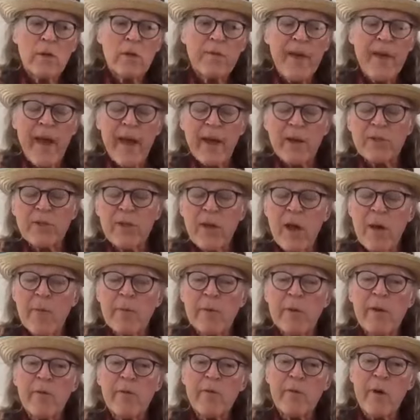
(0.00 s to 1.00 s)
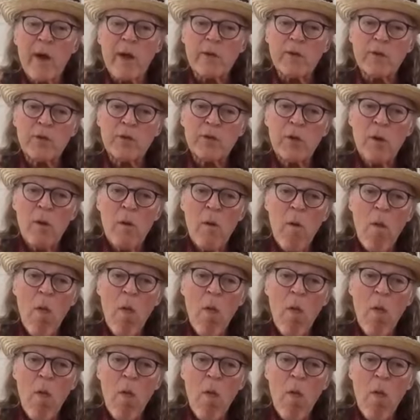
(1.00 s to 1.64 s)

thanks to Emily French,